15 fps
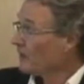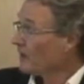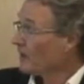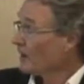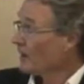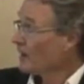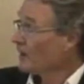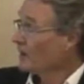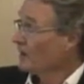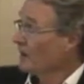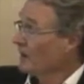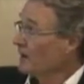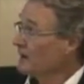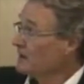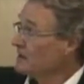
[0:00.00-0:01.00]
the
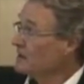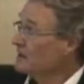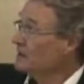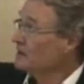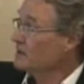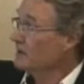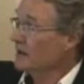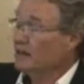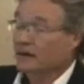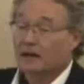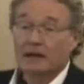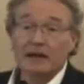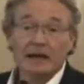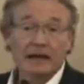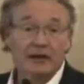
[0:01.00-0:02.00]
need to
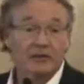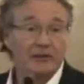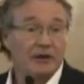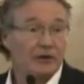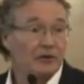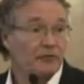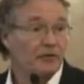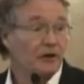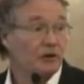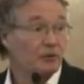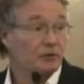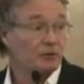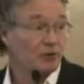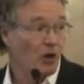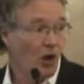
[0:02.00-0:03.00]
make healthcare
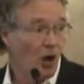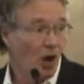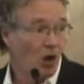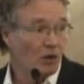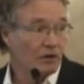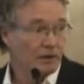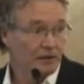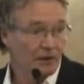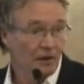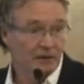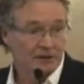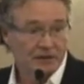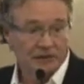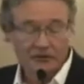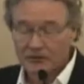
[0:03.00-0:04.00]
available to all
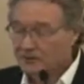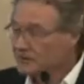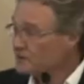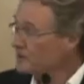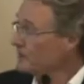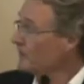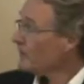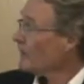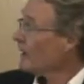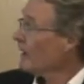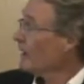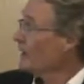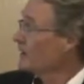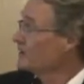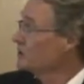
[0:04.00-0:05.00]
Ontarians.
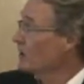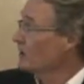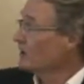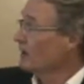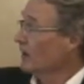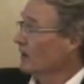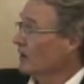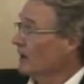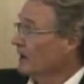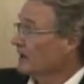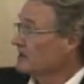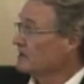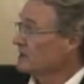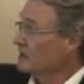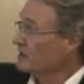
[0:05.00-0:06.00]
They talk about
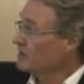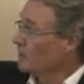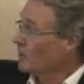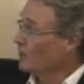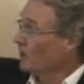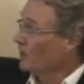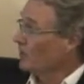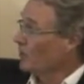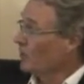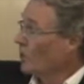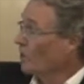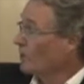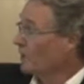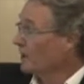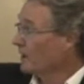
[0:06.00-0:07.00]
accessible,
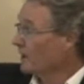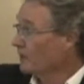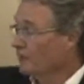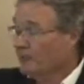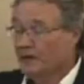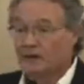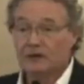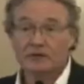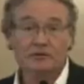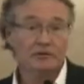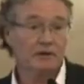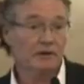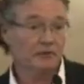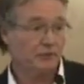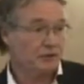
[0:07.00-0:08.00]
appropriate, effective,
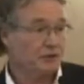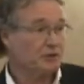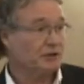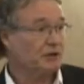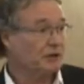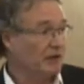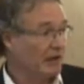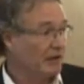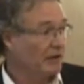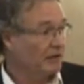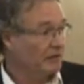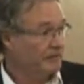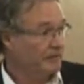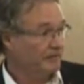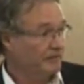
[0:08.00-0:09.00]
efficient
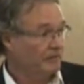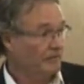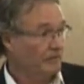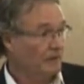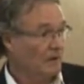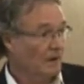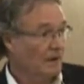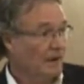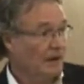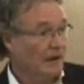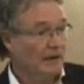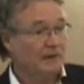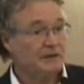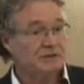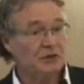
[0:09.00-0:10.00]
care.
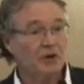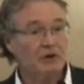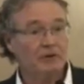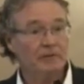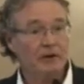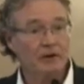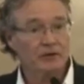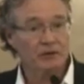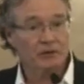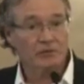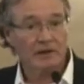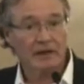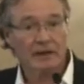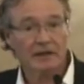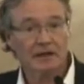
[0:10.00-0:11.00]
And they talk about
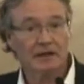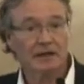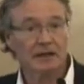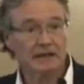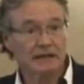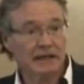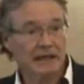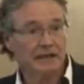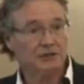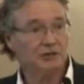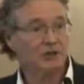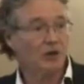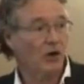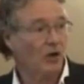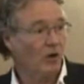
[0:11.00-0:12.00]
creating and
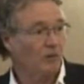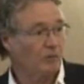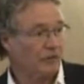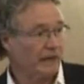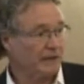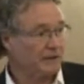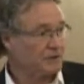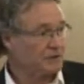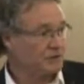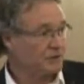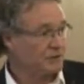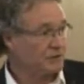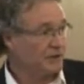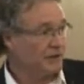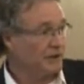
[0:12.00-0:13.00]
engaging all
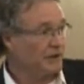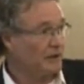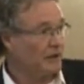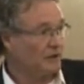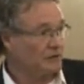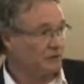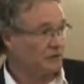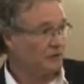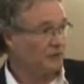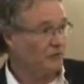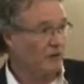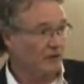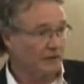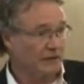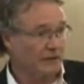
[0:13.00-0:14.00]
practitioners in a culture of
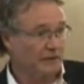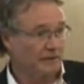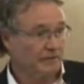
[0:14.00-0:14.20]
quality.